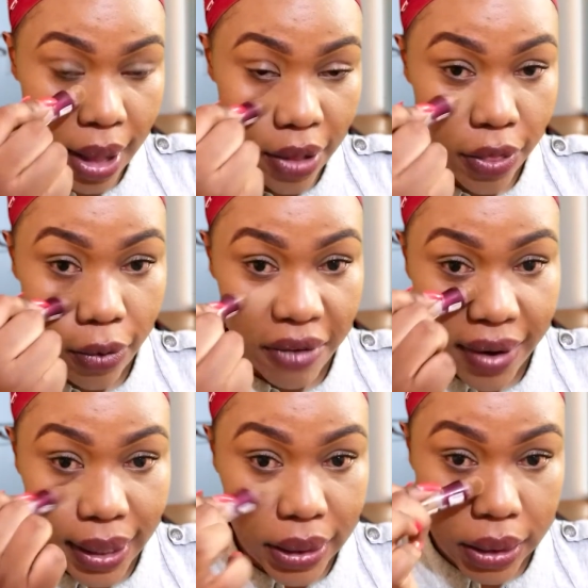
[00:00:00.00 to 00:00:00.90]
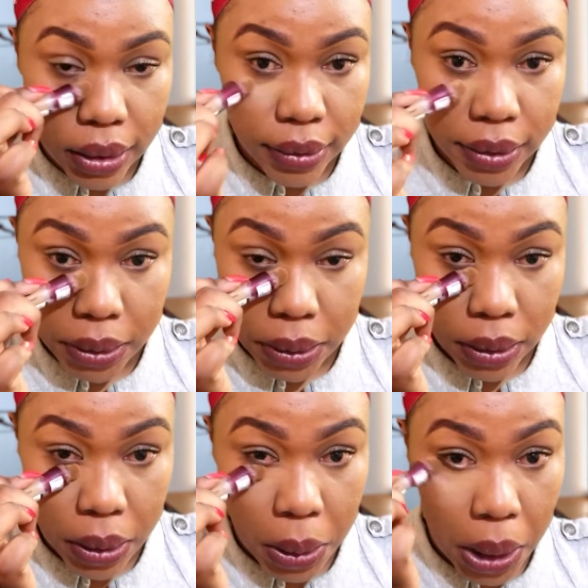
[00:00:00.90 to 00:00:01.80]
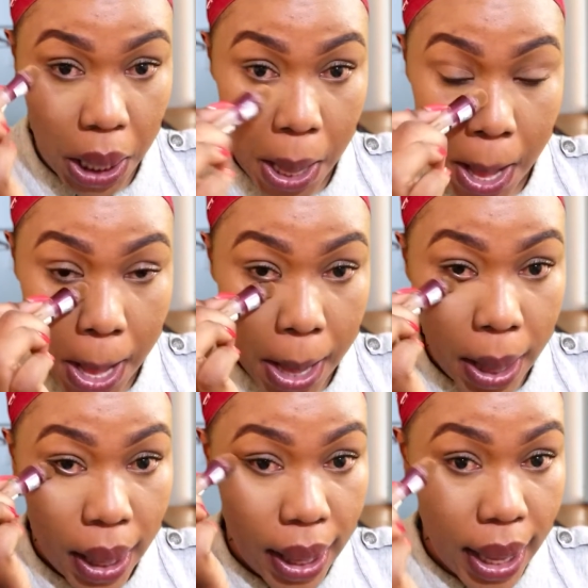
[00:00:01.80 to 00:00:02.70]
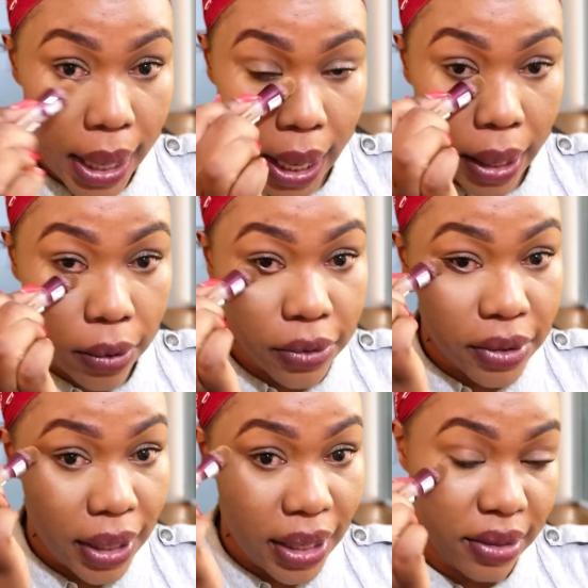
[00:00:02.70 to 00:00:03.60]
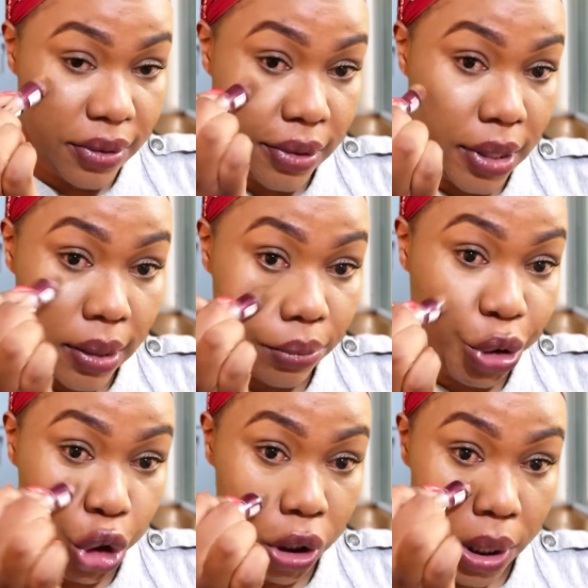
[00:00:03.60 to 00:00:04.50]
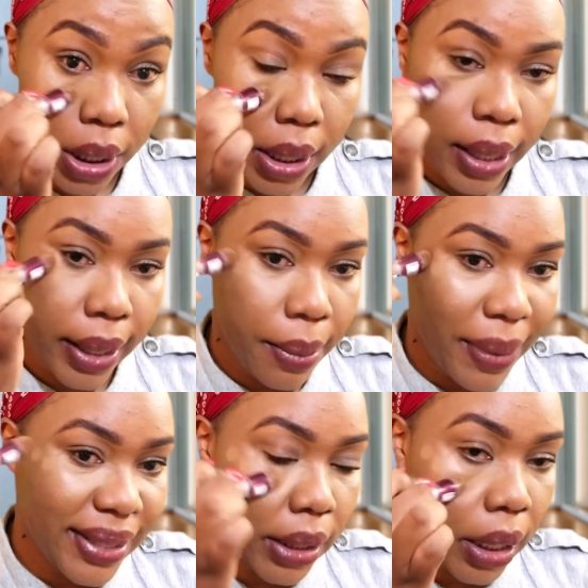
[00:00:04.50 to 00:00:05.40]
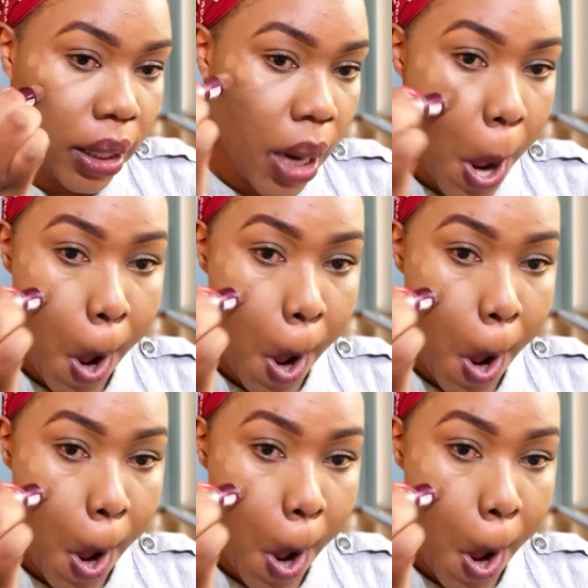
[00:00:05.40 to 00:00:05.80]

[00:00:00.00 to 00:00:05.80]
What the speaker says: Though I feel like this under eye concealer is the same shade like my skin.